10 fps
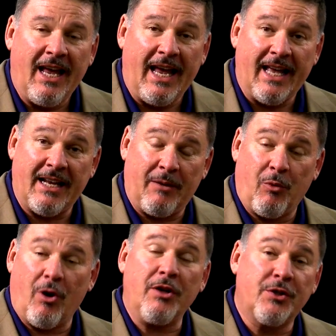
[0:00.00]
And
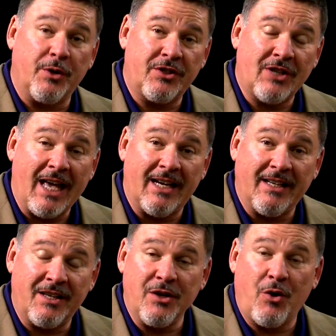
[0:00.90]
we're also excited
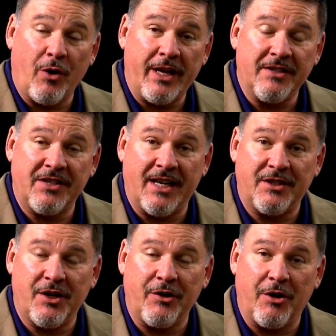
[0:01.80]
at Concordia in San
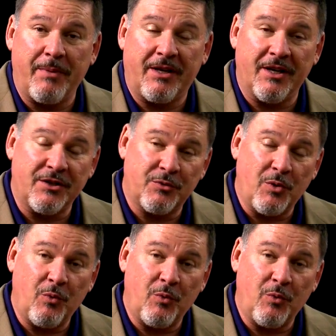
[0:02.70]
Antonio because